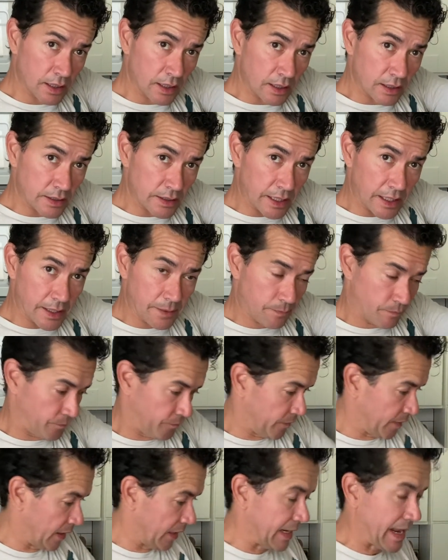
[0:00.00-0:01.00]
See?
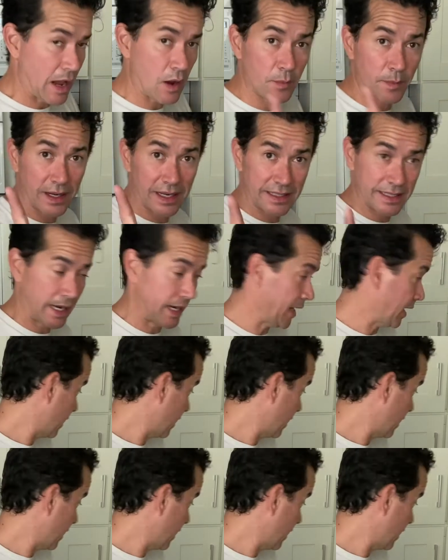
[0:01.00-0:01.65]
Now I'm gonna take